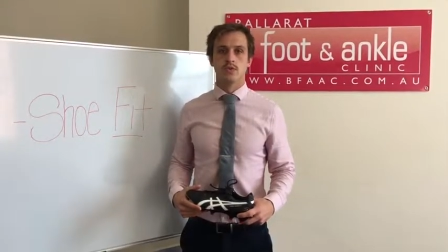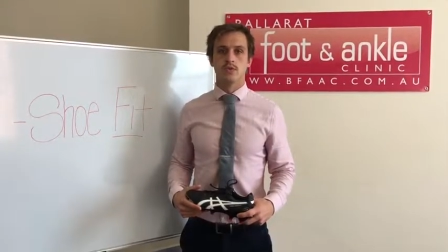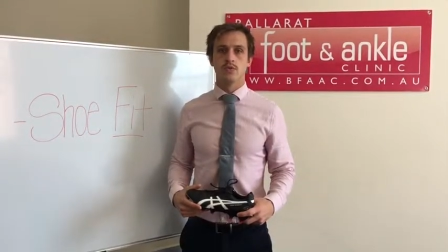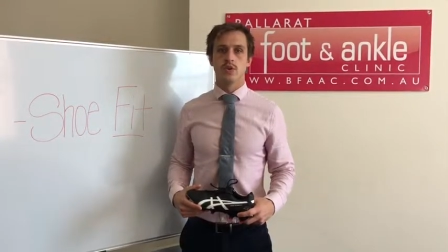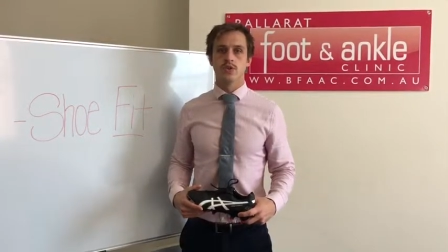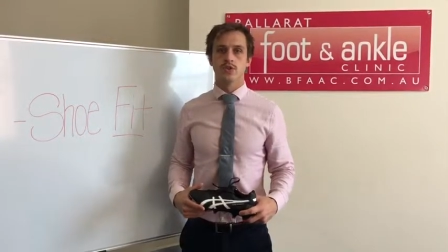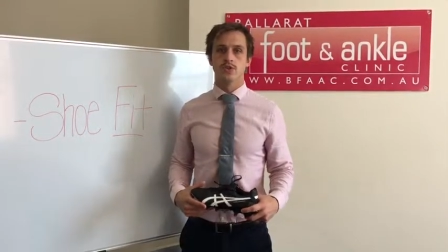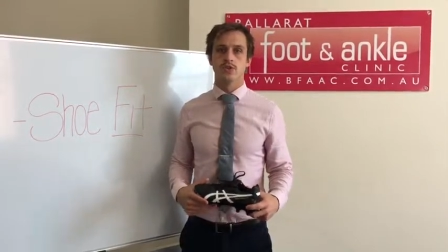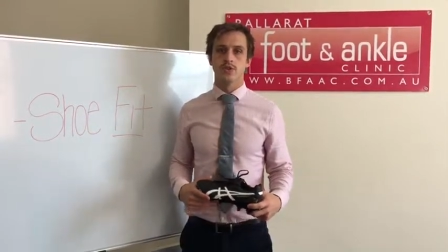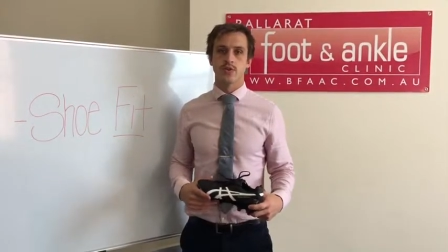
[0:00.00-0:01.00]
all those
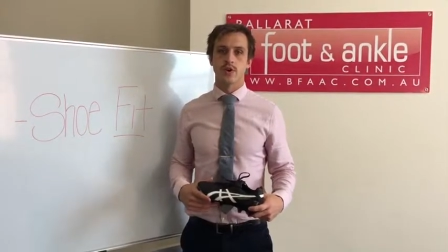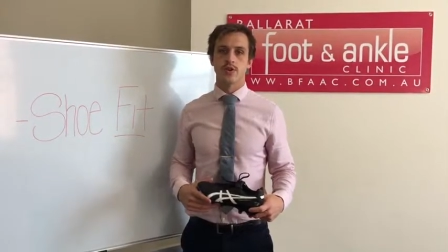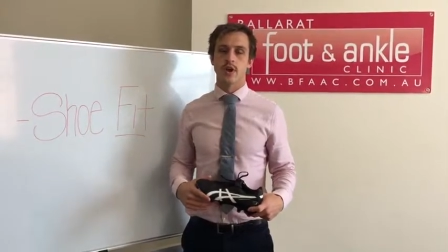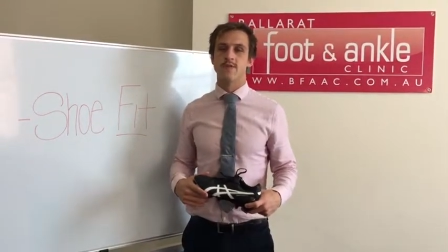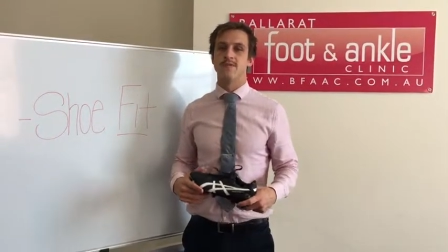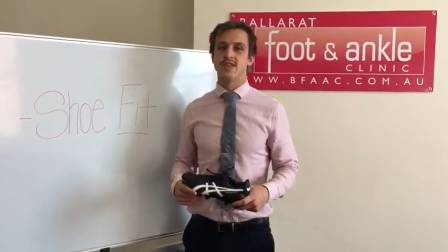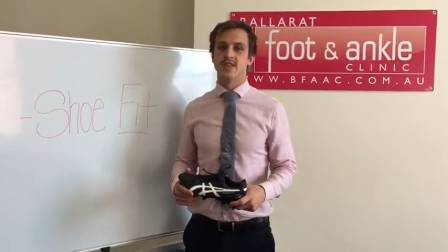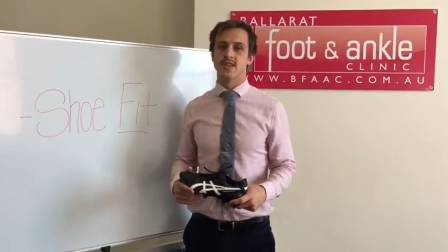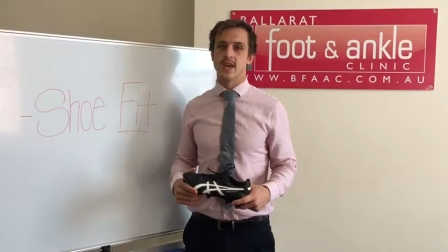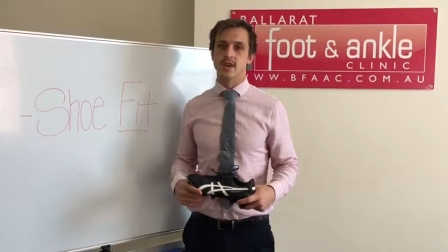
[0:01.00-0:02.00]
shoes you own don't fit
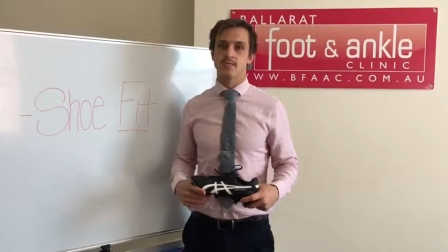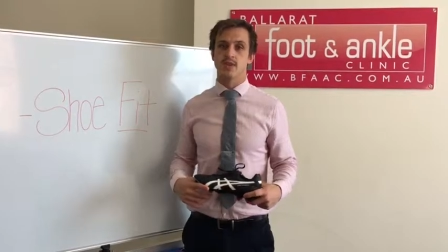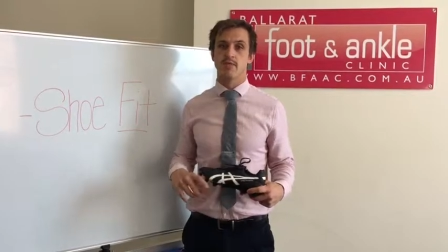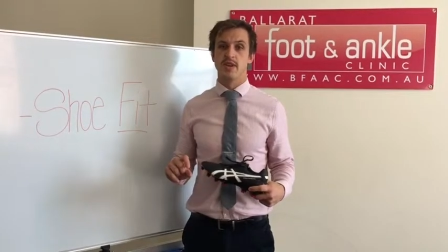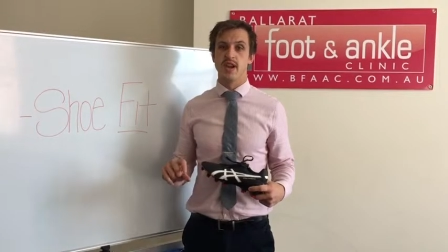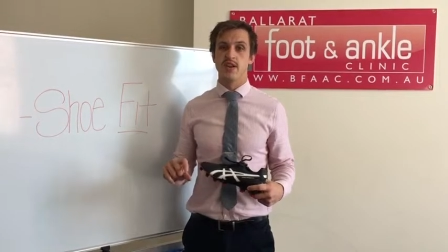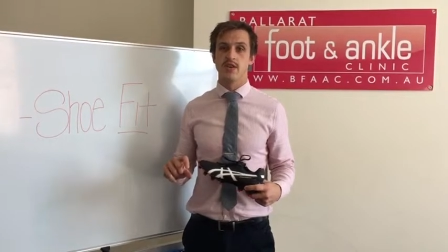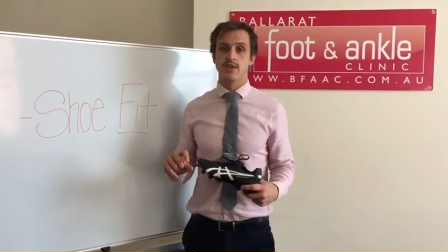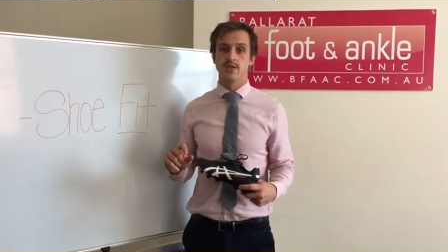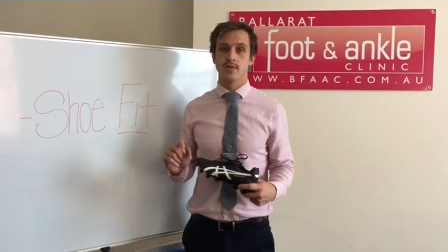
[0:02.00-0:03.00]
the same. Some are
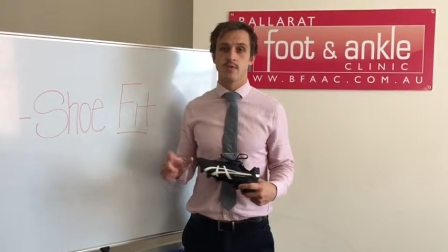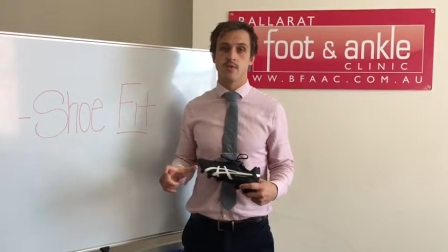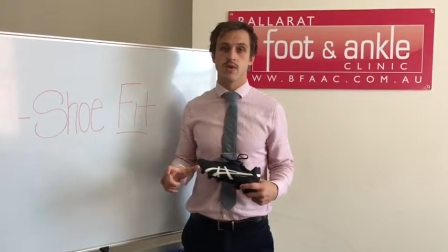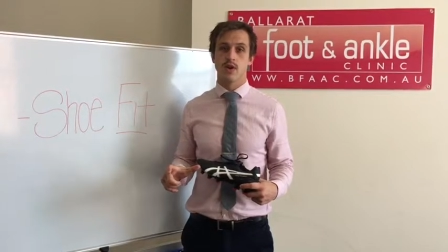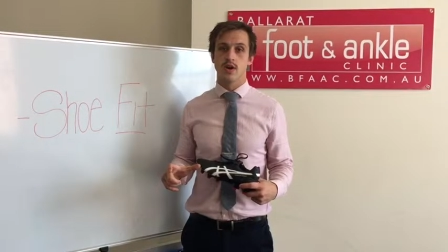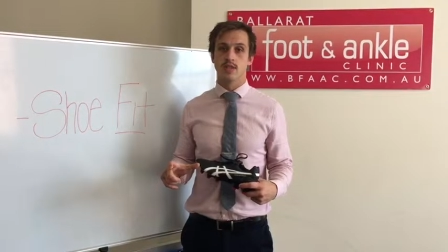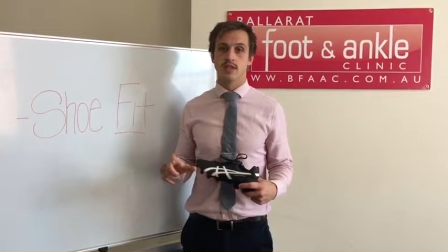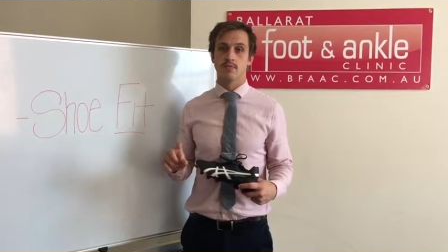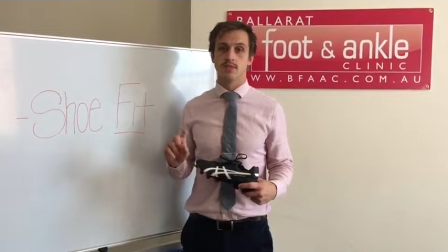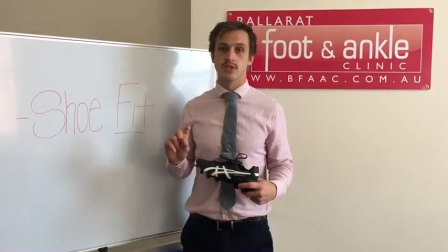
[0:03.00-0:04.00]
narrow, some are wide,
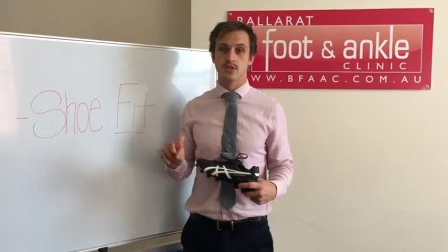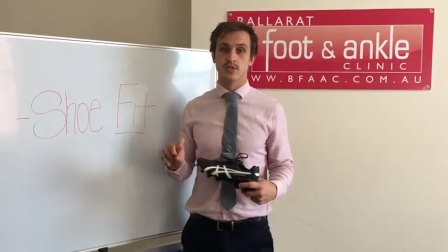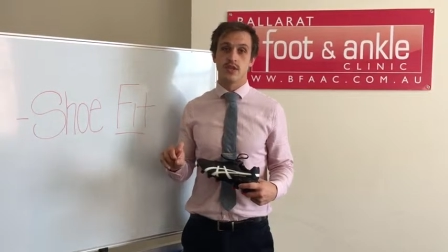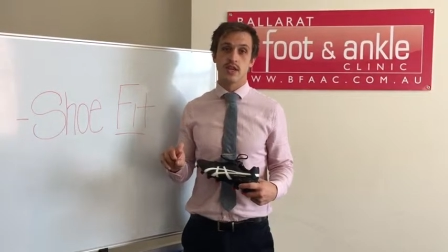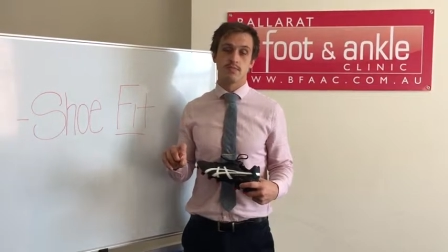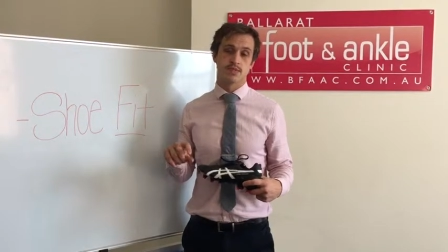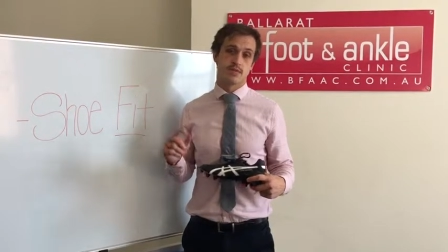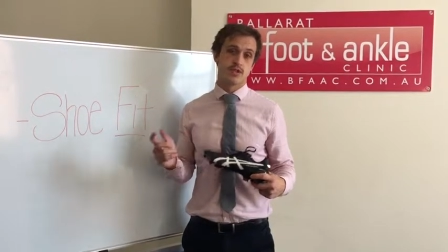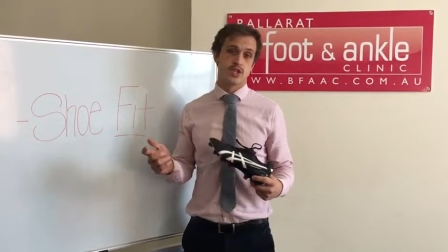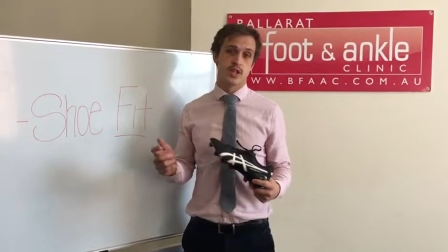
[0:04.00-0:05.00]
some are deep,
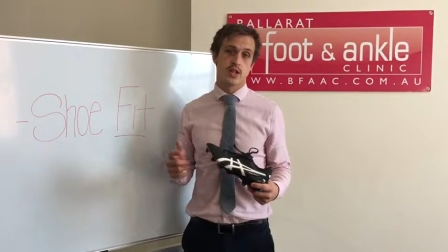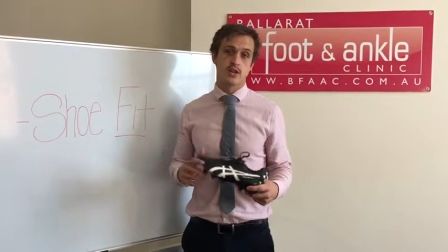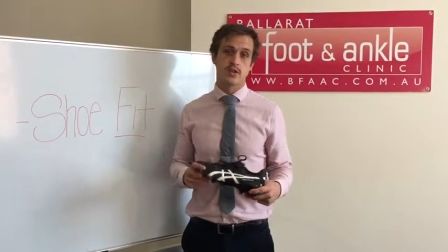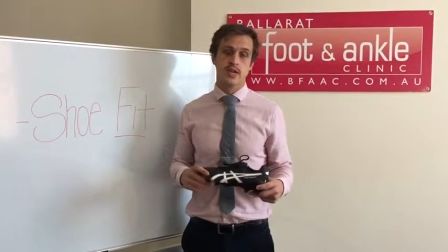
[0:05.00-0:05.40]
some are shallow.